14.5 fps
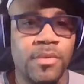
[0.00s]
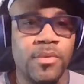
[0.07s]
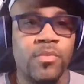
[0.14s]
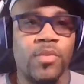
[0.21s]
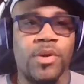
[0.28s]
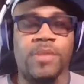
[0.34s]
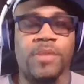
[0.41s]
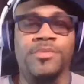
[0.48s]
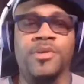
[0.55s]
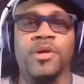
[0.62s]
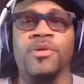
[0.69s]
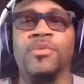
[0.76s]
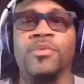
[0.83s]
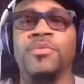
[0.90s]
What up,
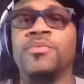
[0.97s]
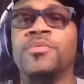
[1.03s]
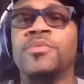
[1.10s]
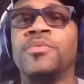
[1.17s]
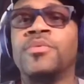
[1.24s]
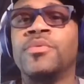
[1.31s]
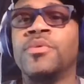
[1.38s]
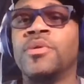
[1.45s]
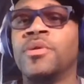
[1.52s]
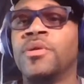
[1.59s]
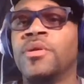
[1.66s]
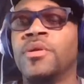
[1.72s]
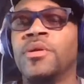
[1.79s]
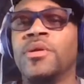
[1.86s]
though?
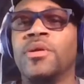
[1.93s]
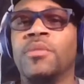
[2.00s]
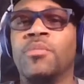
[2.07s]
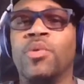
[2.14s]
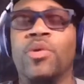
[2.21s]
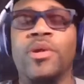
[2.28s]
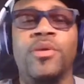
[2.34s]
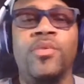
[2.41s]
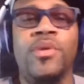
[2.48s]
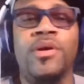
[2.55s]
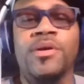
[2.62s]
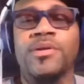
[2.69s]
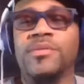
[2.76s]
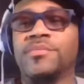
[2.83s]
Good morning and
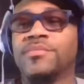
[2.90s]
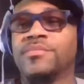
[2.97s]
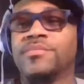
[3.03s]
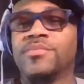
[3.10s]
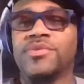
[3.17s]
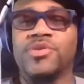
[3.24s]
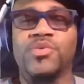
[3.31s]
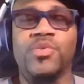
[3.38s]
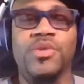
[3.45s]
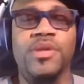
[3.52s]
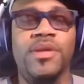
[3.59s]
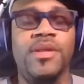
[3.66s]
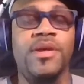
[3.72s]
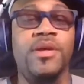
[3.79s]
welcome to
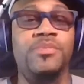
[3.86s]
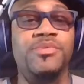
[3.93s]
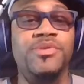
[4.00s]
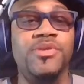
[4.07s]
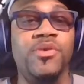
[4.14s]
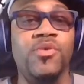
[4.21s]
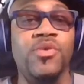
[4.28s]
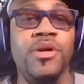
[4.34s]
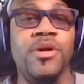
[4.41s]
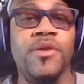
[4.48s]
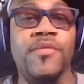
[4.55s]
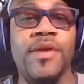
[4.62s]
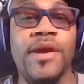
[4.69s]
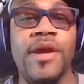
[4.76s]
another episode
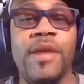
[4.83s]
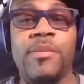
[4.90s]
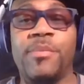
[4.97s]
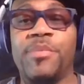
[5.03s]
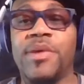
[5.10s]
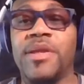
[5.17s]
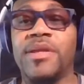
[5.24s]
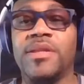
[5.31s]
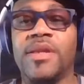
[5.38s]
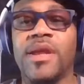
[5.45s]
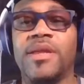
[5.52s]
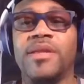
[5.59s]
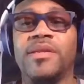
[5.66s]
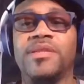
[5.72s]
of Aim
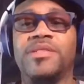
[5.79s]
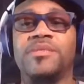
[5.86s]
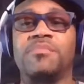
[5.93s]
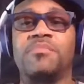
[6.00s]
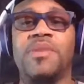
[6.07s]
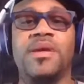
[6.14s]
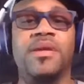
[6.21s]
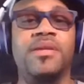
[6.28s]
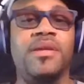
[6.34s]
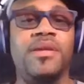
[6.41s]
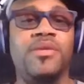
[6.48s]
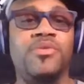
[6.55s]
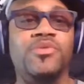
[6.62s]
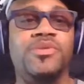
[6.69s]
Opinionated. It's your man,
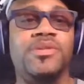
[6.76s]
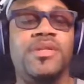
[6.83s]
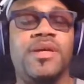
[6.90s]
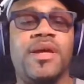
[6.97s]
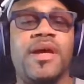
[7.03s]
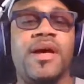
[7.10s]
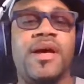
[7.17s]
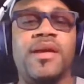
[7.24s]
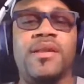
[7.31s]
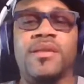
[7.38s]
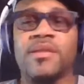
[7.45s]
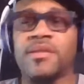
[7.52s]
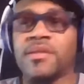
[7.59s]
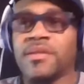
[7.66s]
Negus the God.
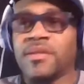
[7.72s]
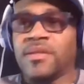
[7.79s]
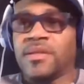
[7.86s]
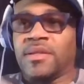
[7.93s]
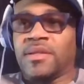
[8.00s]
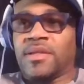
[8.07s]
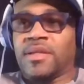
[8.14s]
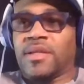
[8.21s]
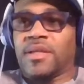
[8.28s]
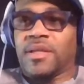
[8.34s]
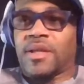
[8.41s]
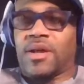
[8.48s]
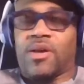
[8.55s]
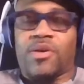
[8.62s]

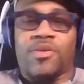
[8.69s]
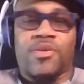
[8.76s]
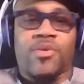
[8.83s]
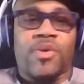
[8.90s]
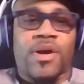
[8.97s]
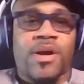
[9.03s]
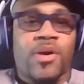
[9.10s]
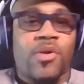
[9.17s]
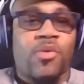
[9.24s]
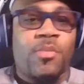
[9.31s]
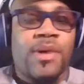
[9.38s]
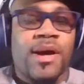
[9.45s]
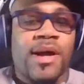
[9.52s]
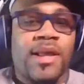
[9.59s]
Although I go
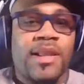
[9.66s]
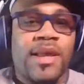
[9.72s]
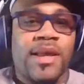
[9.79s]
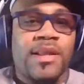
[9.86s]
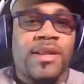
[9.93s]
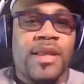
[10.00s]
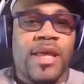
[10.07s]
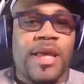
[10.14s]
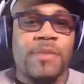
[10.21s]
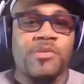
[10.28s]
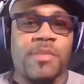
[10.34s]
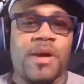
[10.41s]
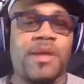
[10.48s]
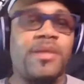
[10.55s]
by a lot of
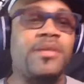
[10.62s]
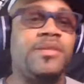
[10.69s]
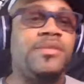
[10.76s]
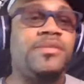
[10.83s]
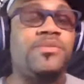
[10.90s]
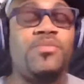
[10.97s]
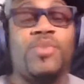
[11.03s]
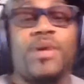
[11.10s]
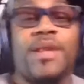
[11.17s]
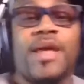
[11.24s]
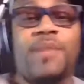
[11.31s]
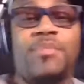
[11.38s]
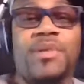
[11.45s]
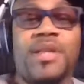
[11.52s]
names, monikers, and one
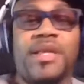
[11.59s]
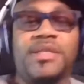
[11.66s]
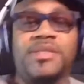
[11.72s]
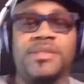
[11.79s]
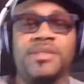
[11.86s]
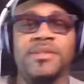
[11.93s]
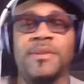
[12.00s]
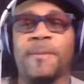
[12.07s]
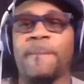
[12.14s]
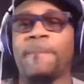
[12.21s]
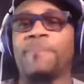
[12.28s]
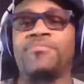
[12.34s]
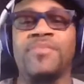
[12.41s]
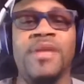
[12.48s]
appellation,
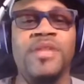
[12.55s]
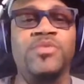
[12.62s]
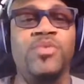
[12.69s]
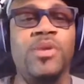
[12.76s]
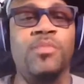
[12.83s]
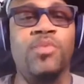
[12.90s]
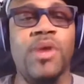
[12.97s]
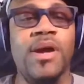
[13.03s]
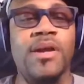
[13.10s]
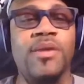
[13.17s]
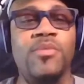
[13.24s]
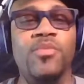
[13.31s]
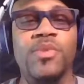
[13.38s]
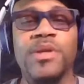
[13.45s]
that's what I'm
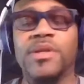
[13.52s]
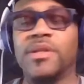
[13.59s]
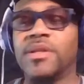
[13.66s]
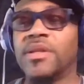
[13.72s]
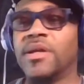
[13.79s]
rocking with.